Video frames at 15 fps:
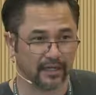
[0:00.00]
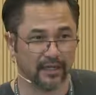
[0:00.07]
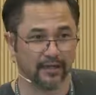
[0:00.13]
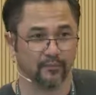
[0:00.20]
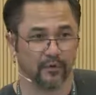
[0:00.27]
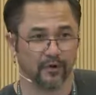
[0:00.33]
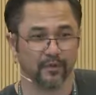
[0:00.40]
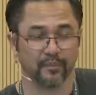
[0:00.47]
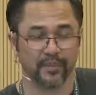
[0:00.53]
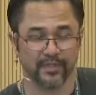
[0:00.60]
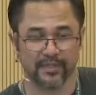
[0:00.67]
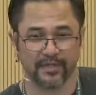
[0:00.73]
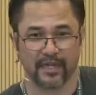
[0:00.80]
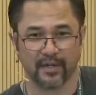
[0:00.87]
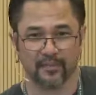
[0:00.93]
And we're
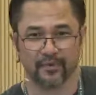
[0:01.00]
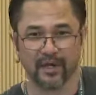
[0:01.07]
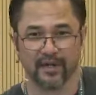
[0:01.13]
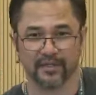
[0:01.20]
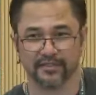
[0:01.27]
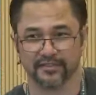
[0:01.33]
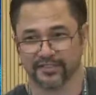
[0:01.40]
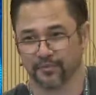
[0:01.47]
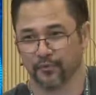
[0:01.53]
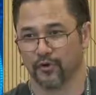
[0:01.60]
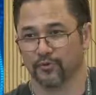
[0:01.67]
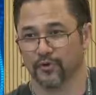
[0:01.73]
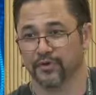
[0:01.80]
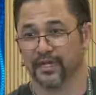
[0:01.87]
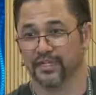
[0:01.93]
building out a product to
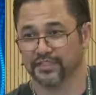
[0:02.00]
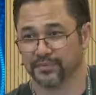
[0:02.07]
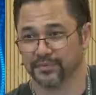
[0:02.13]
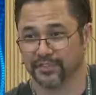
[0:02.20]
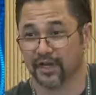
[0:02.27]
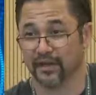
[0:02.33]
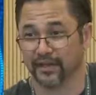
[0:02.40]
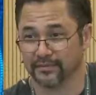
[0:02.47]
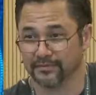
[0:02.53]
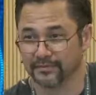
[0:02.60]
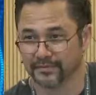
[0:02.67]
support real customers on it.